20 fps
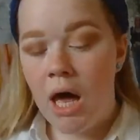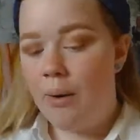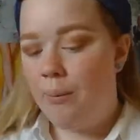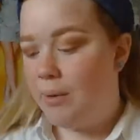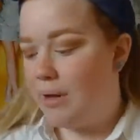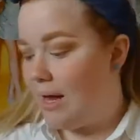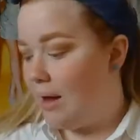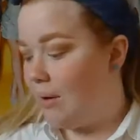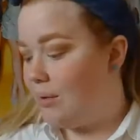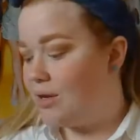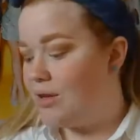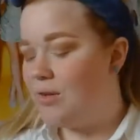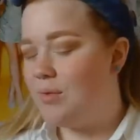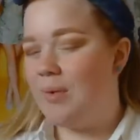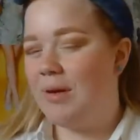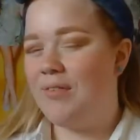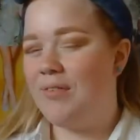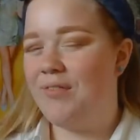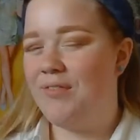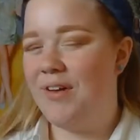We're now going to do
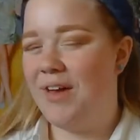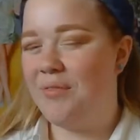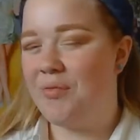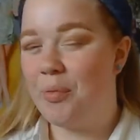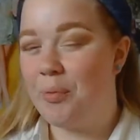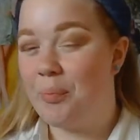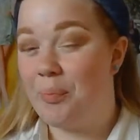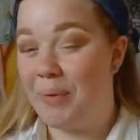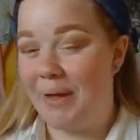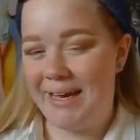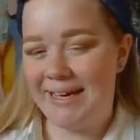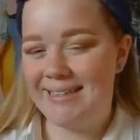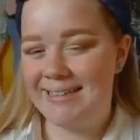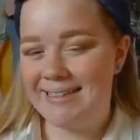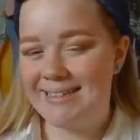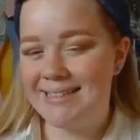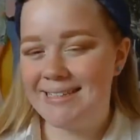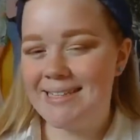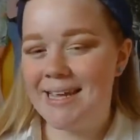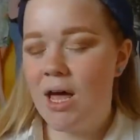my favourite
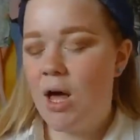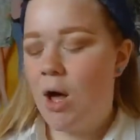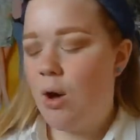bit,